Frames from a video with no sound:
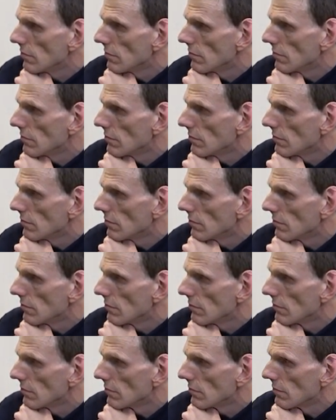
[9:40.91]

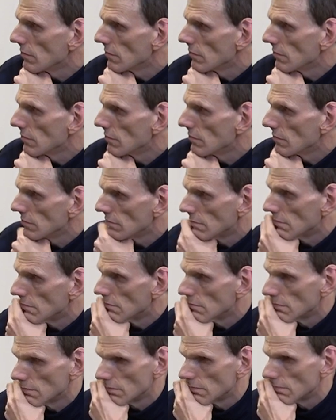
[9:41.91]

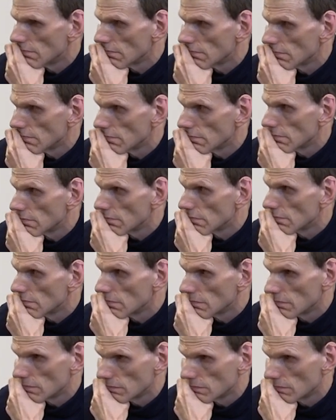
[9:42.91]

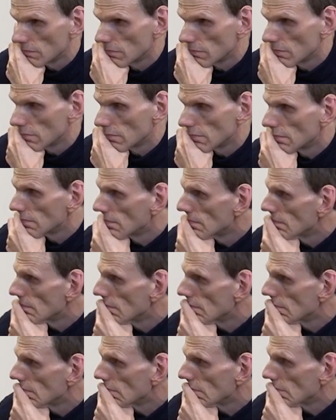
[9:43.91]

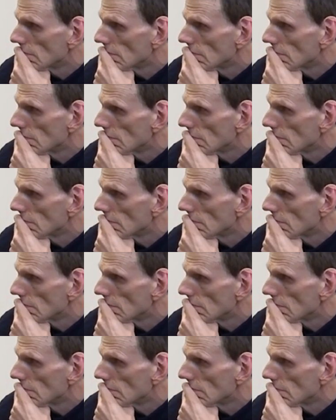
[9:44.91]
(silent)